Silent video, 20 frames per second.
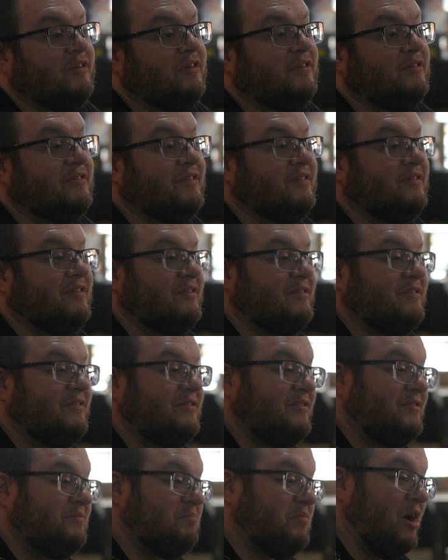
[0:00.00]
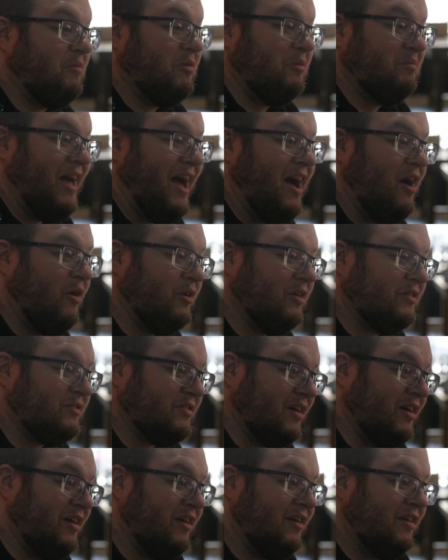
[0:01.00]
it is. It's a problem now, you
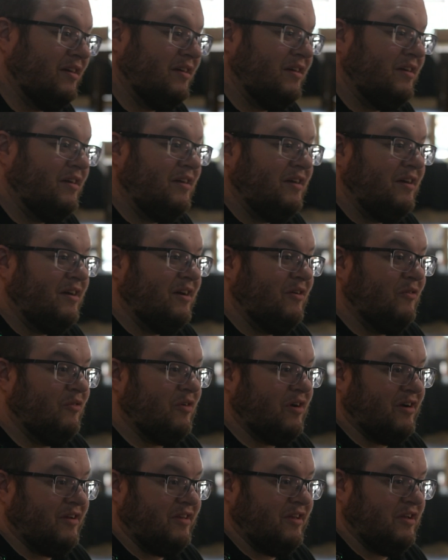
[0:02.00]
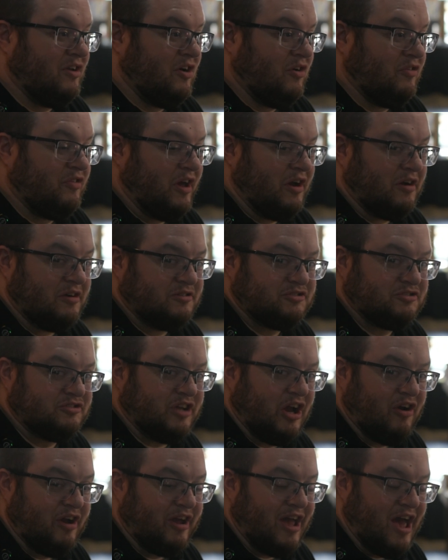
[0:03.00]
see. Where, they're
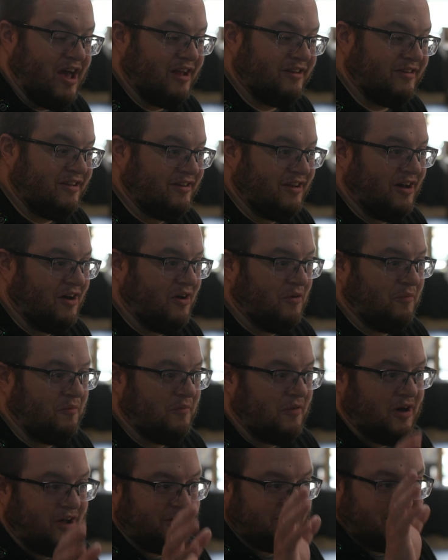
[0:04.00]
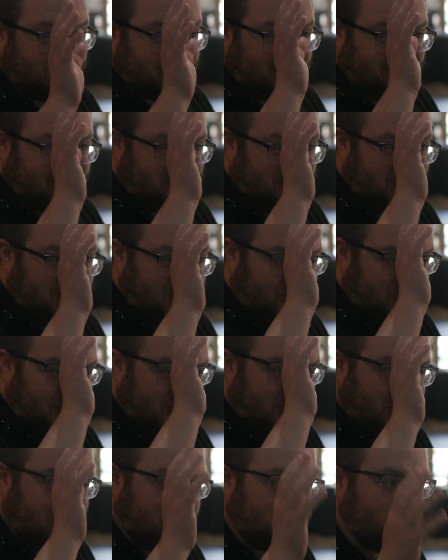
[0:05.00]
staring at, attentions,
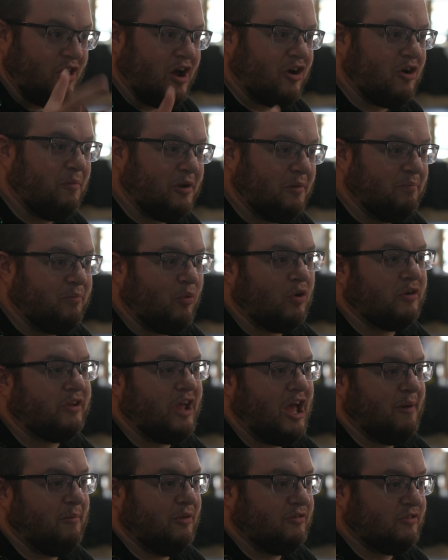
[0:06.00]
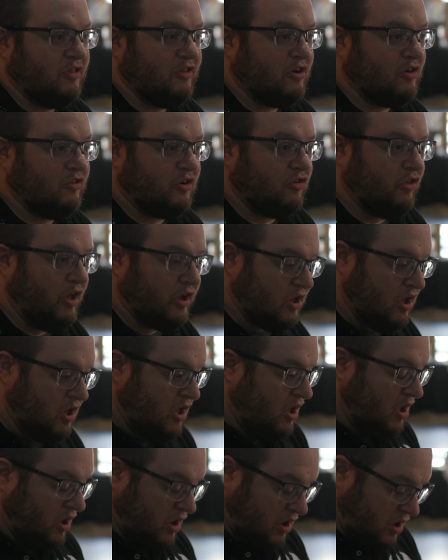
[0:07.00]
the crack open a board game and sitting there, they're like,
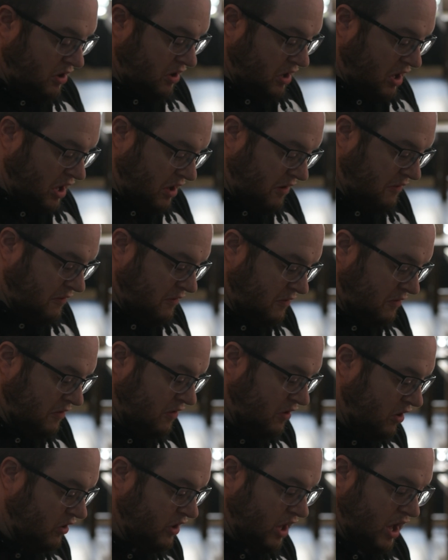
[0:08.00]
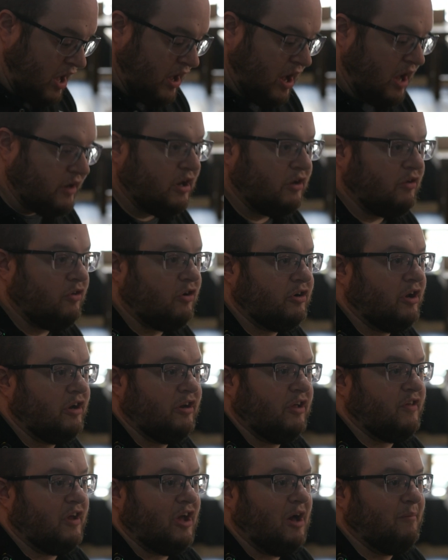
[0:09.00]
okay, I didn't learn
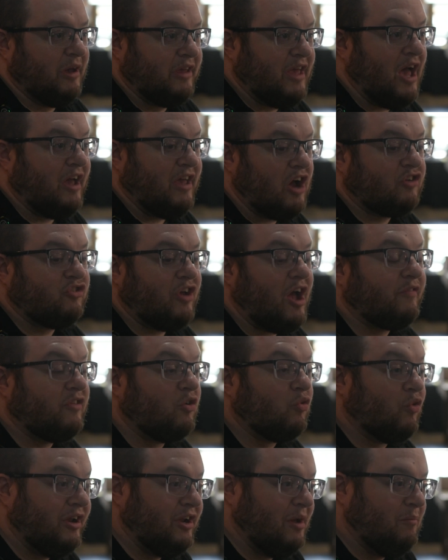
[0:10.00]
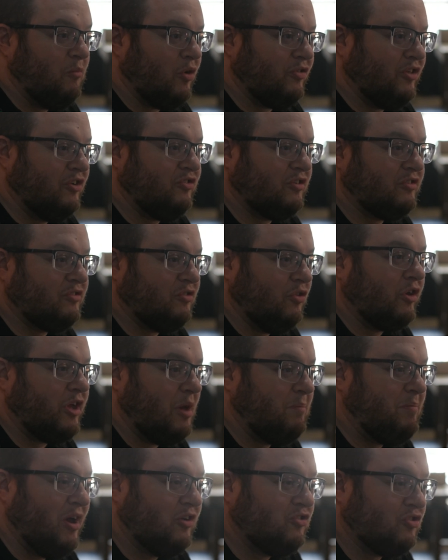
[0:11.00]
anything. I'm like, yeah, you actually have to read it more than just look
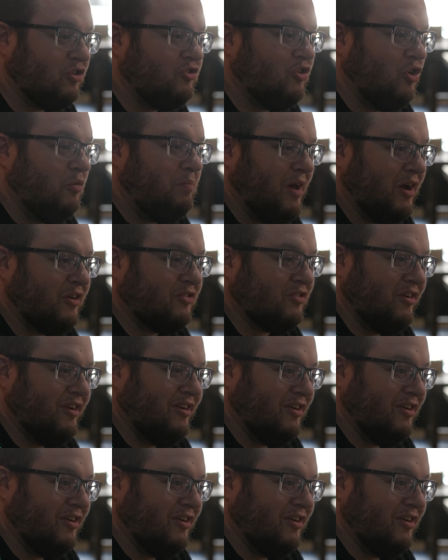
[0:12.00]
at picture, do picture.